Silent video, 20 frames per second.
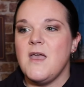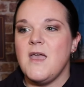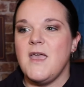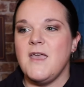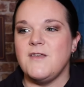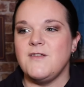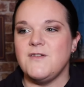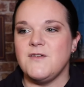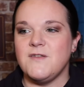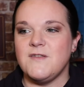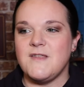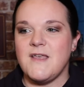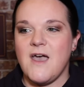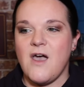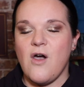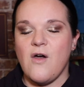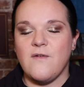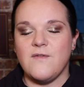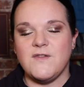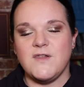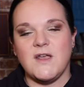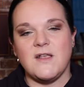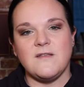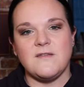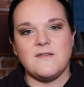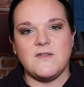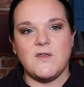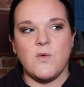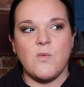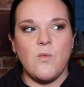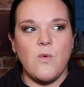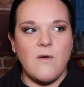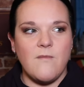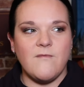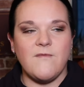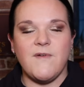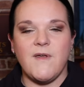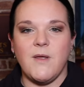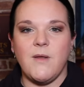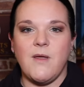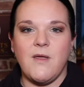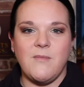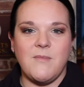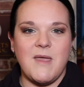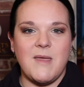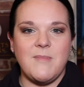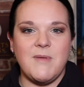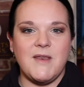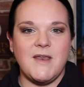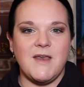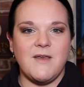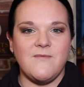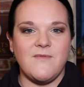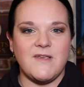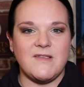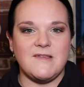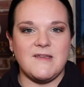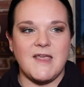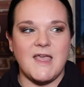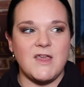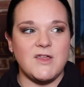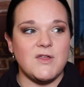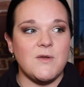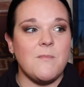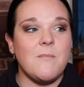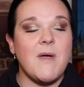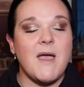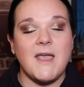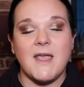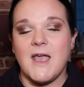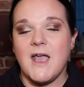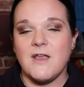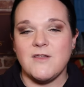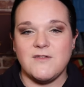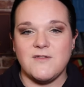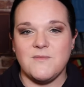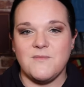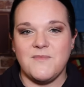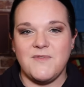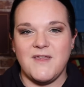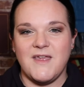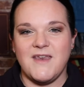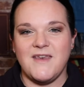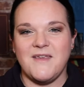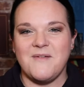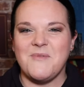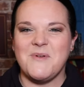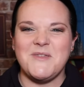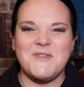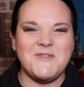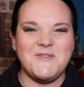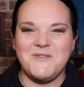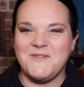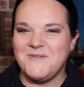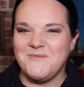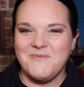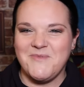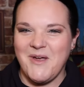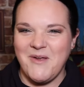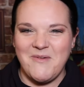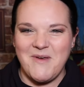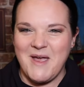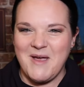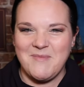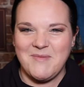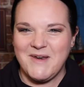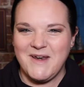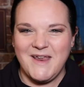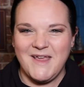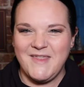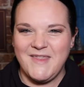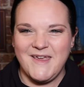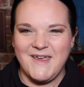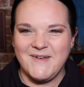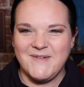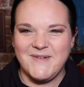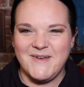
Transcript: It's just that off chance that one photo maybe in an investigation might catch something, which won't happen like that.